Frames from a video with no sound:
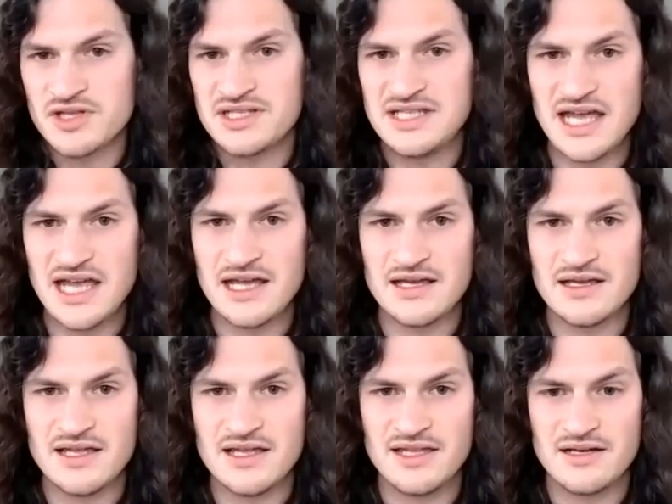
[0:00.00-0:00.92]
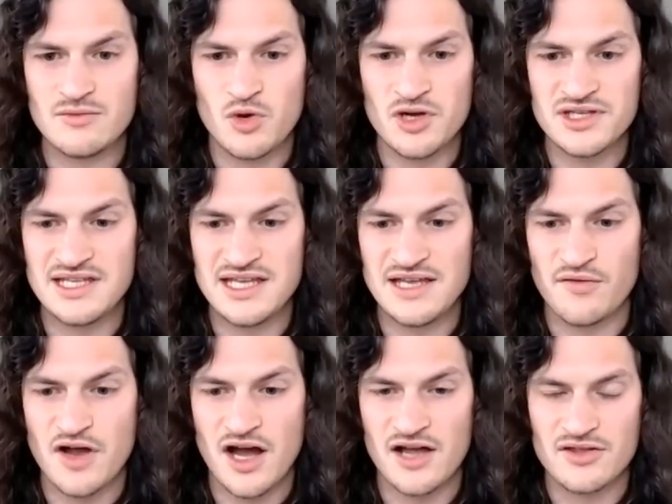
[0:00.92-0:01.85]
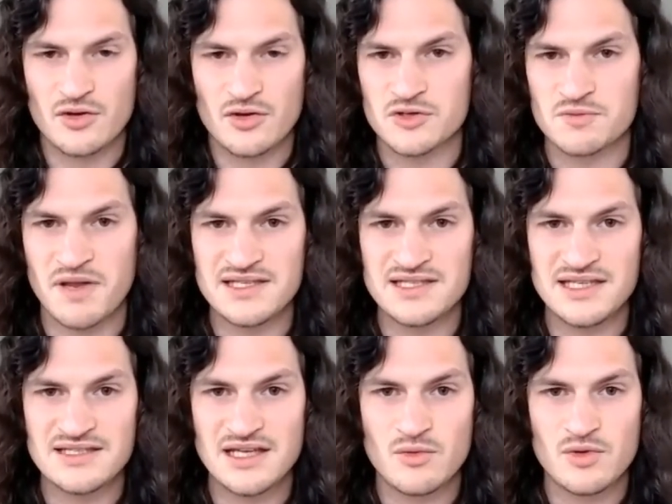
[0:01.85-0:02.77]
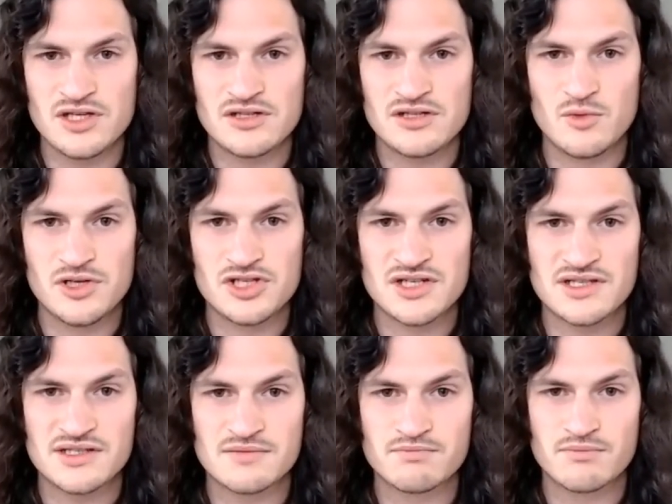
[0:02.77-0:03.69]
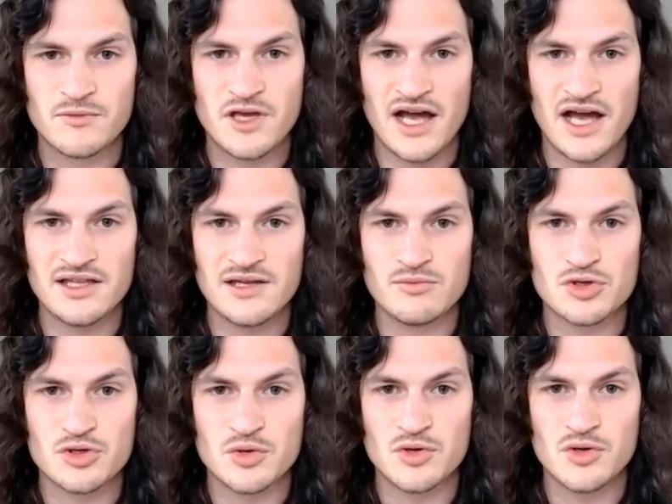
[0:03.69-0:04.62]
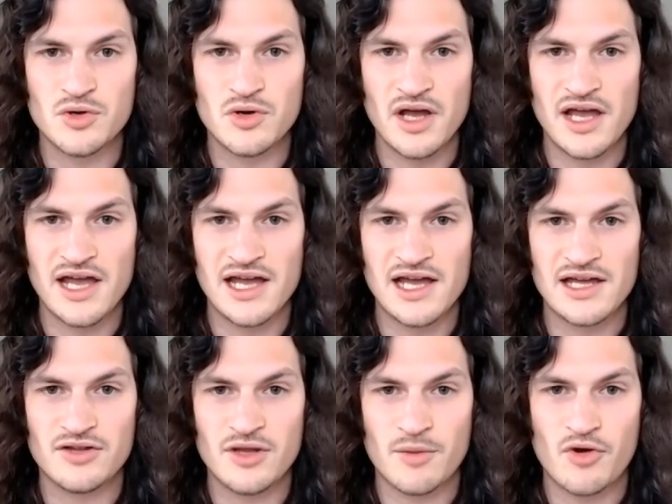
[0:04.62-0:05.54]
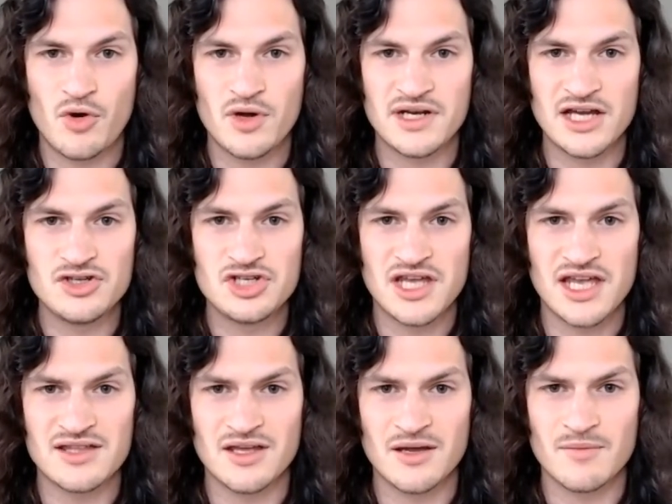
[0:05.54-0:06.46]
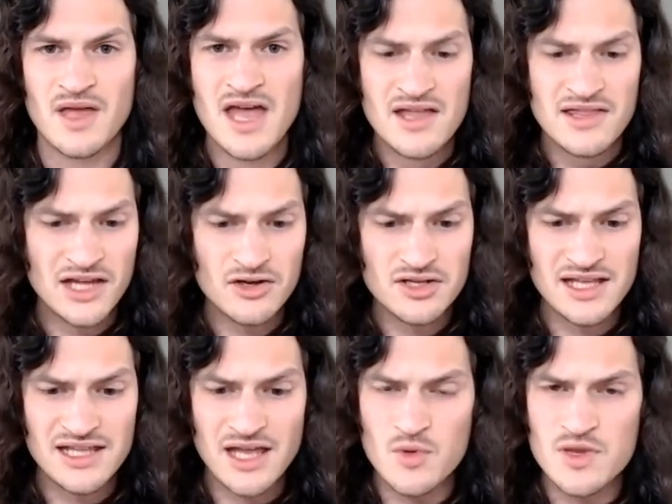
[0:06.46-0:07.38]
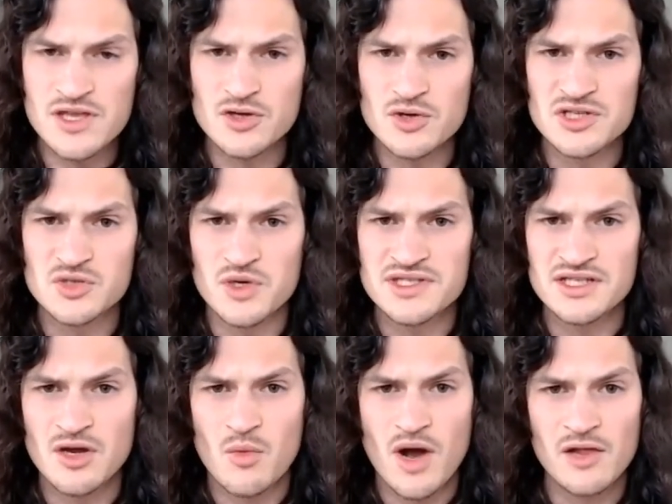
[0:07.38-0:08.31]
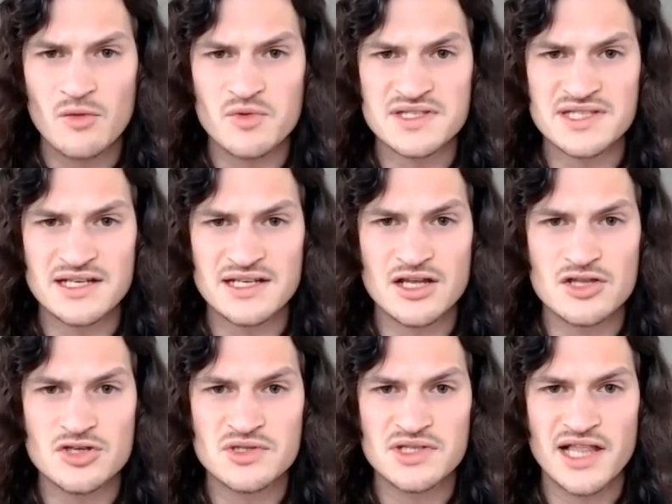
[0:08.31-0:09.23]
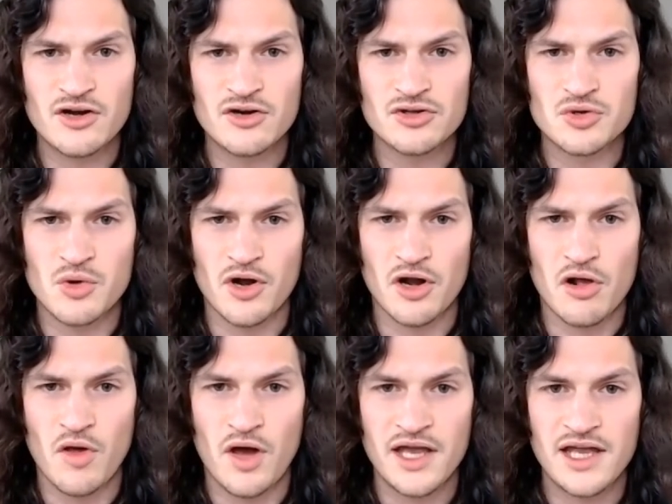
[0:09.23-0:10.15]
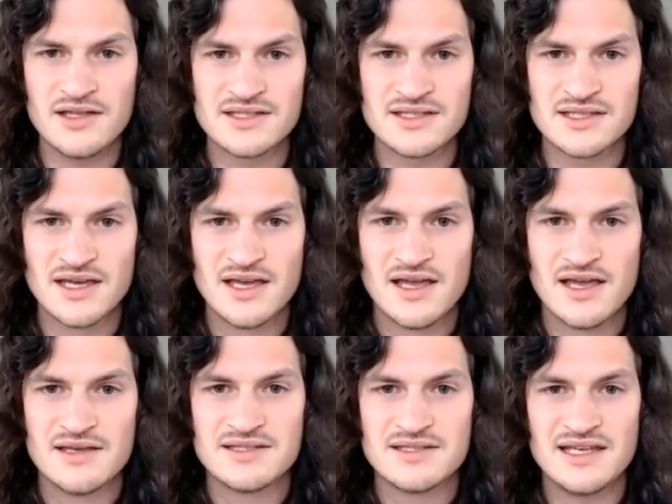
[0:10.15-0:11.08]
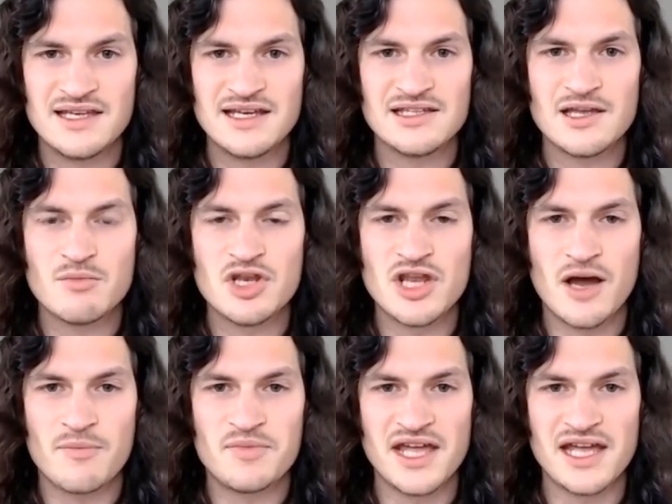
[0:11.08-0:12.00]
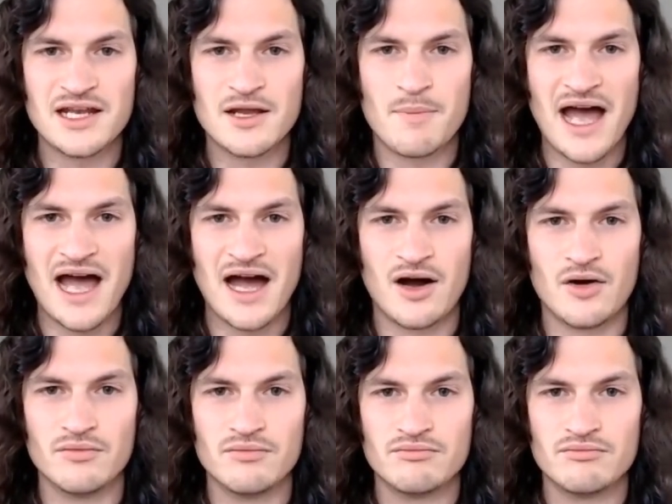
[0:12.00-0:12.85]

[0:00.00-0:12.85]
they've got those basics, then we just guide them through the pro and educate them. The other thing that we do is once in a while, we send a newsletter to our clients, sending them an update about